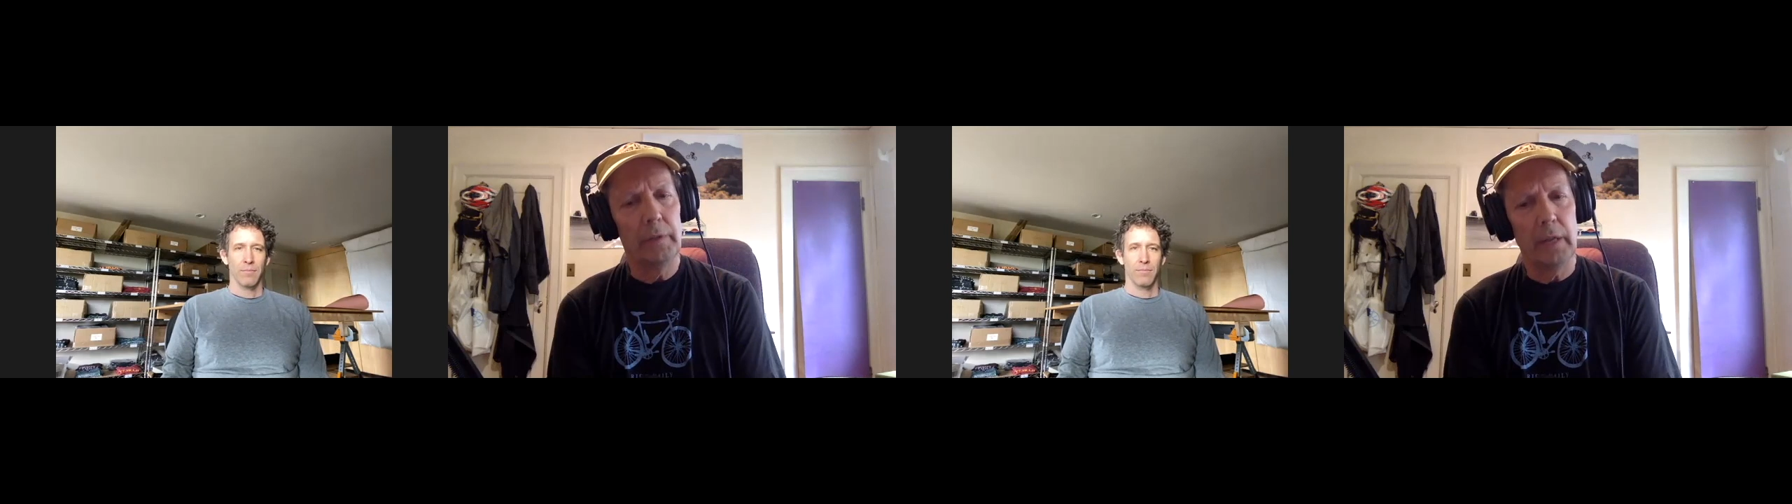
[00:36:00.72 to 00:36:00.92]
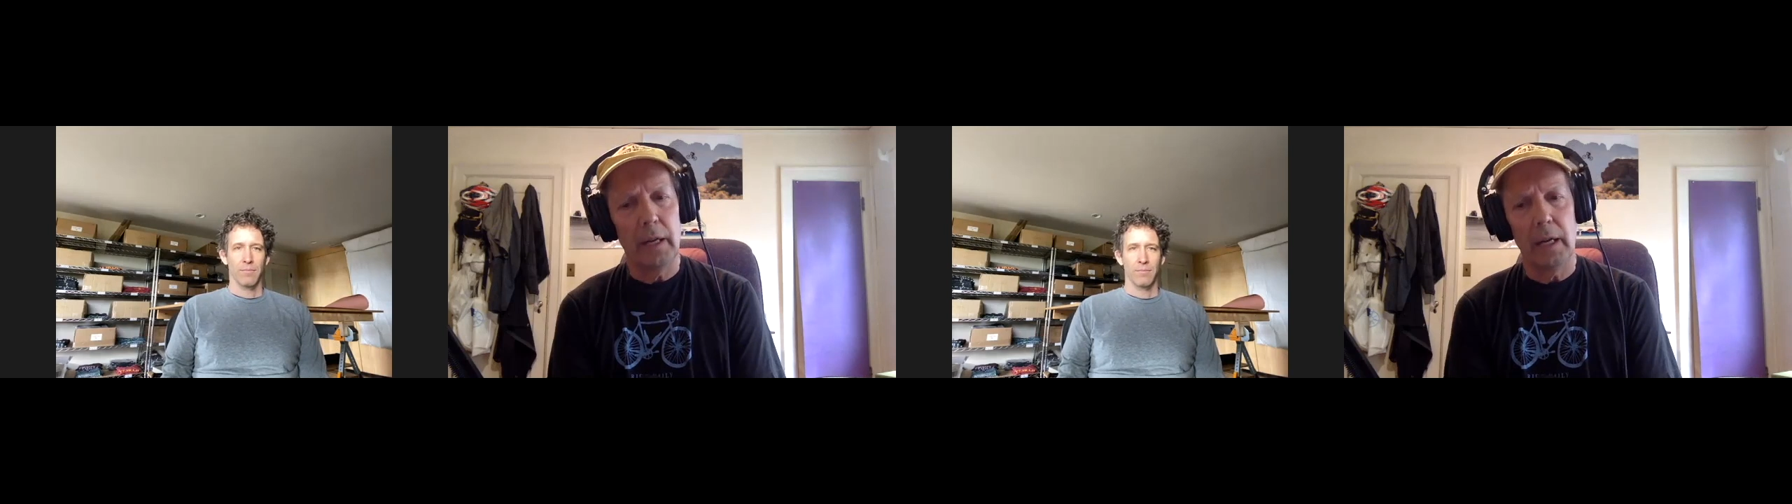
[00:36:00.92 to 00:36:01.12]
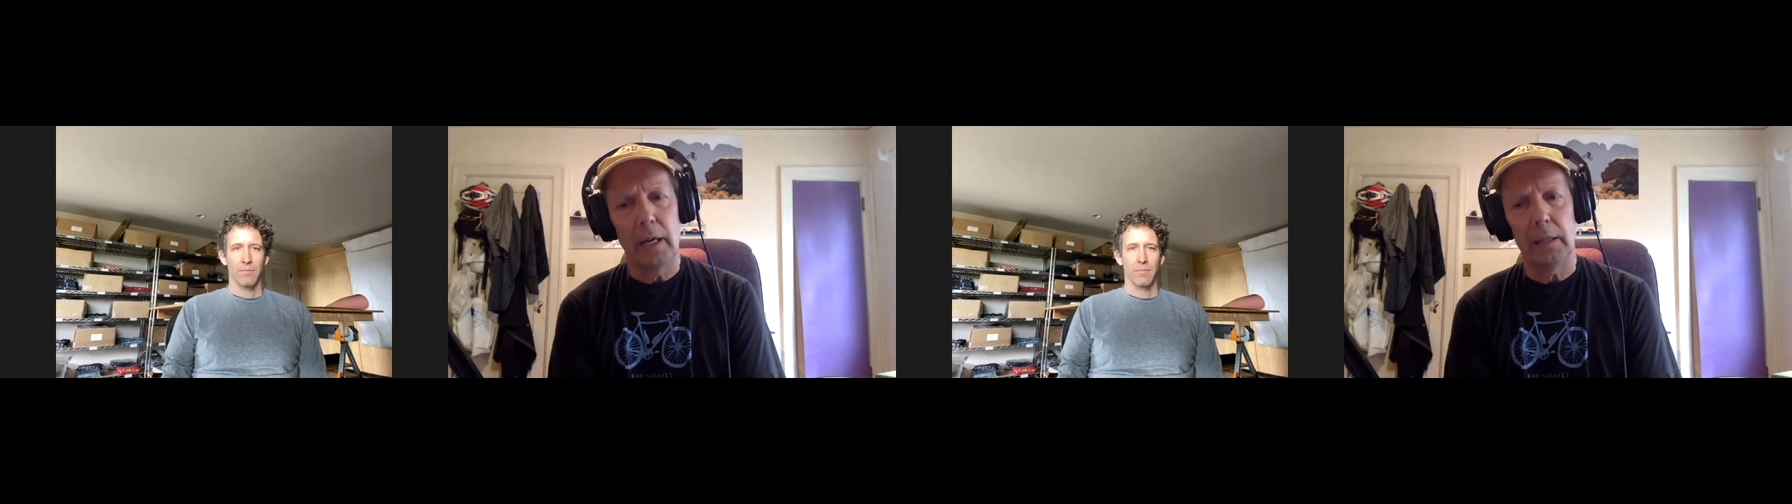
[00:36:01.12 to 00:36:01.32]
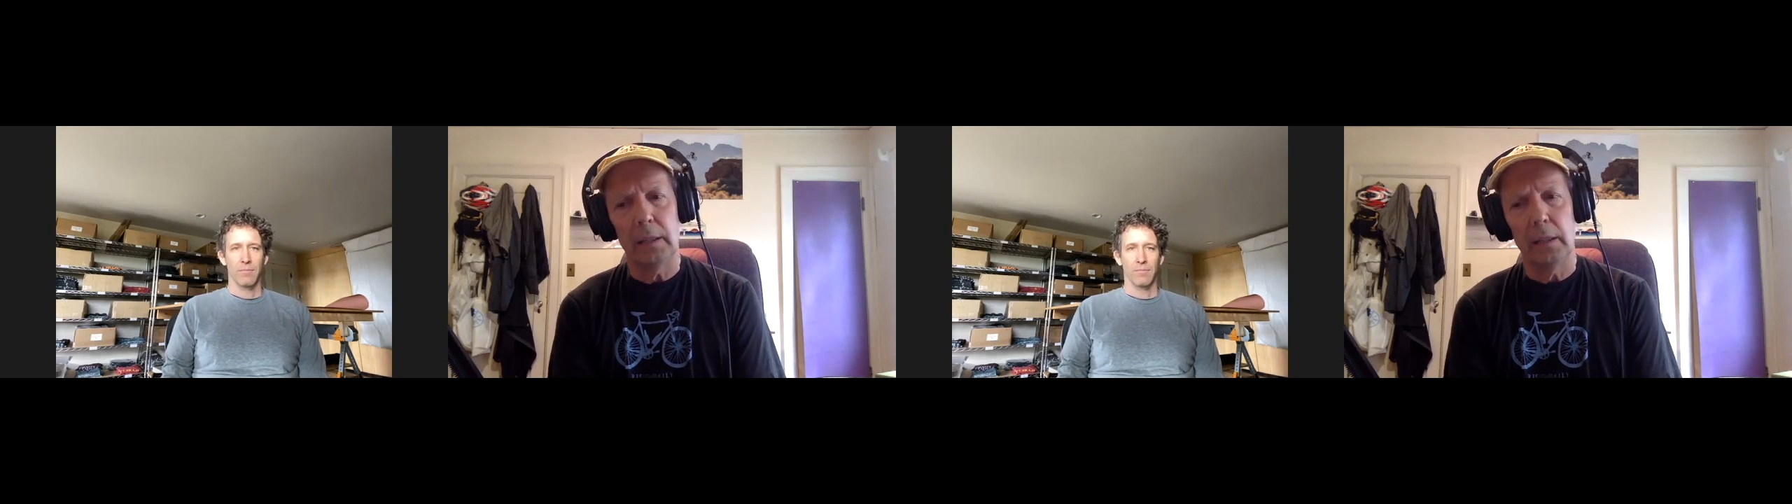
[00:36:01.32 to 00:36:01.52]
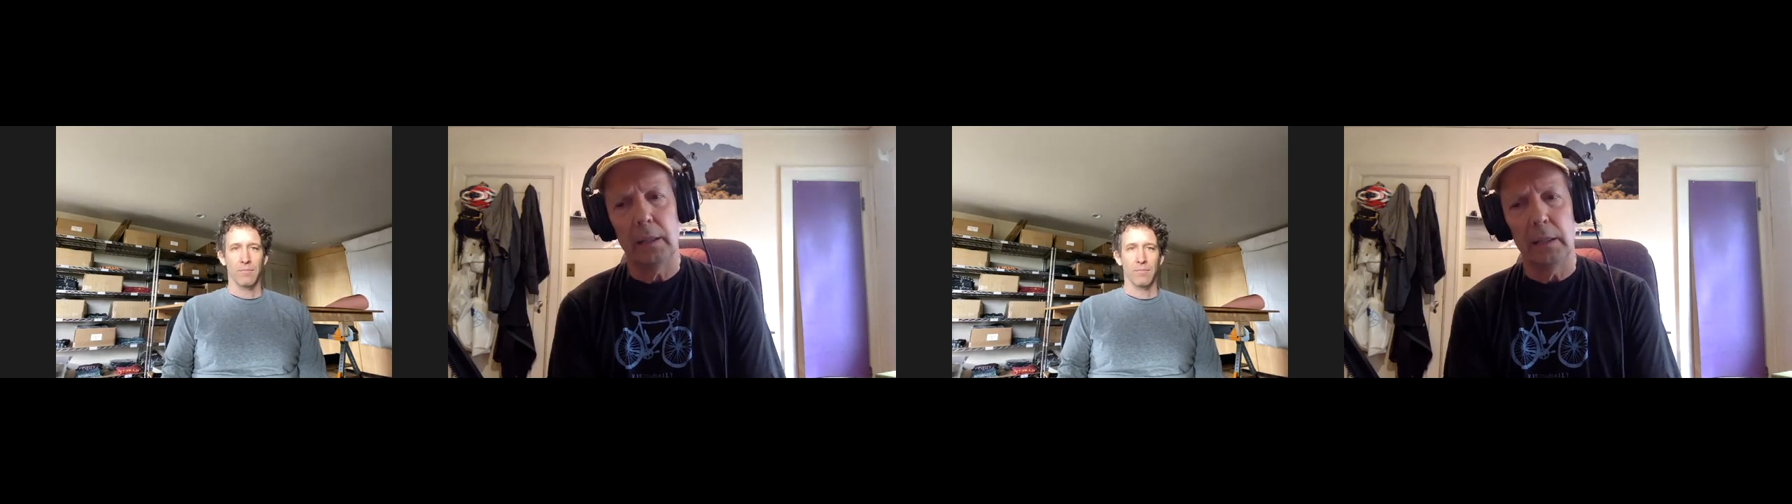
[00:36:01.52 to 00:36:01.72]
got
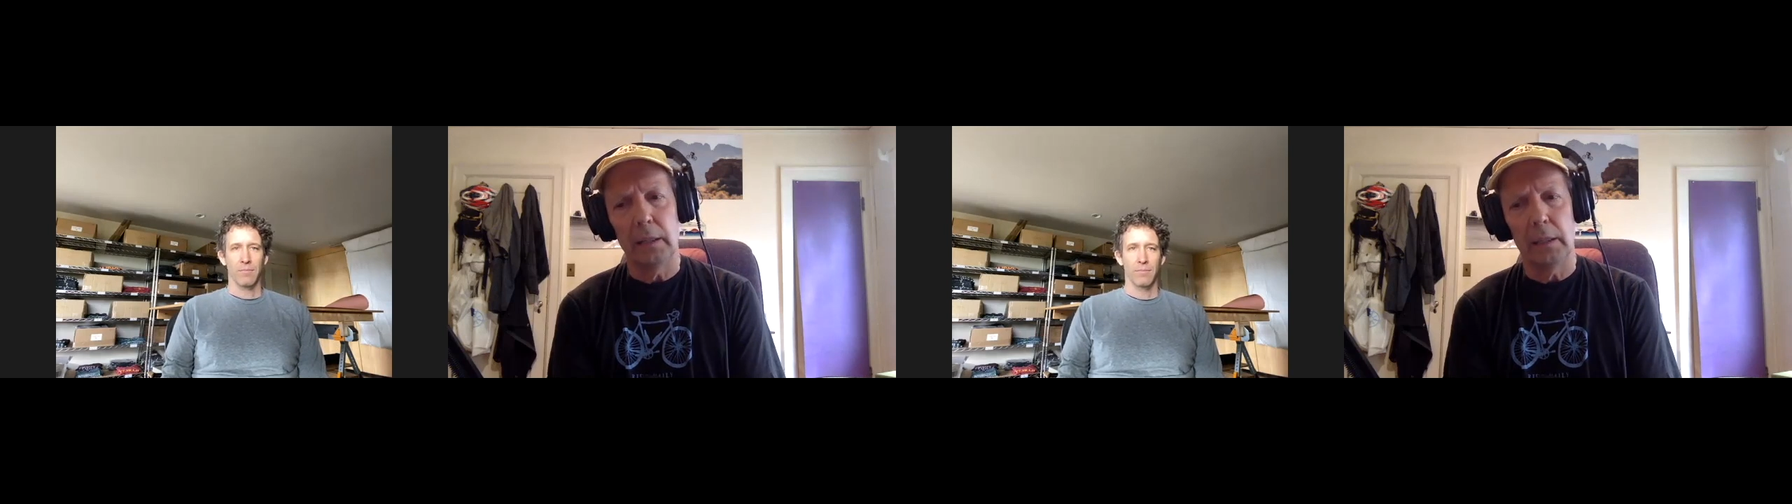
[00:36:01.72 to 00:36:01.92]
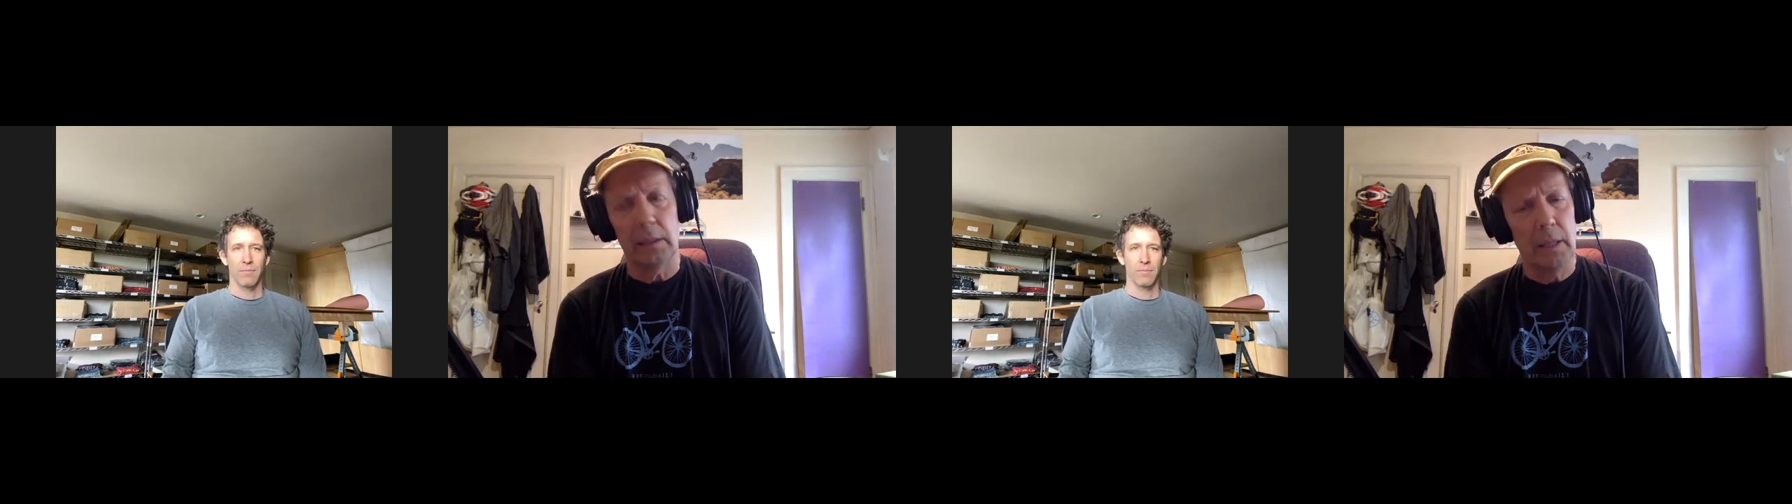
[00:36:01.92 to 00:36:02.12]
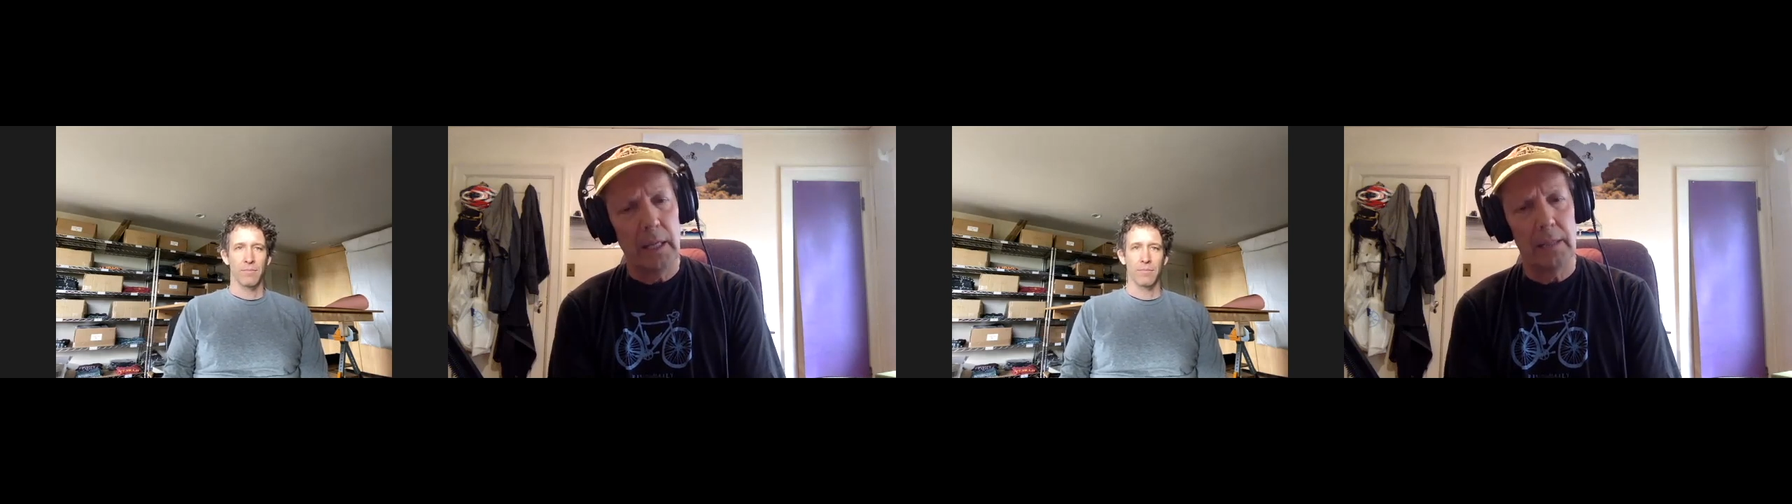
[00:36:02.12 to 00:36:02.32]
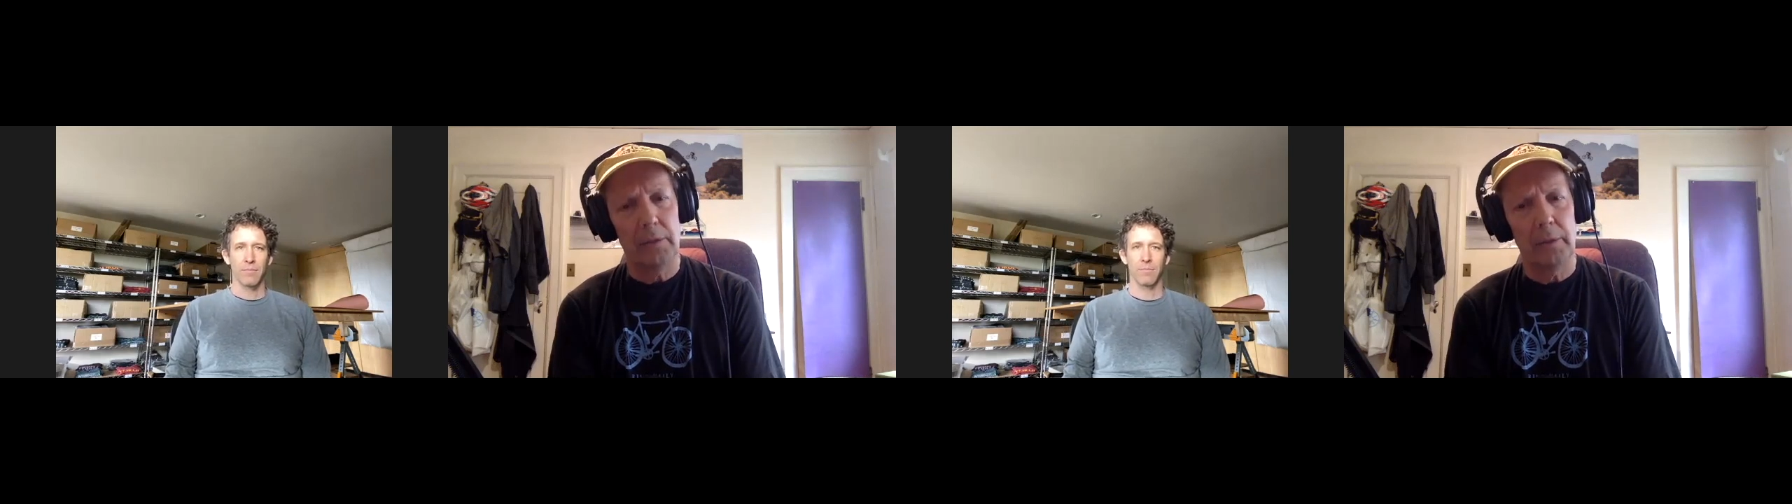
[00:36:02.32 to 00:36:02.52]
a lot of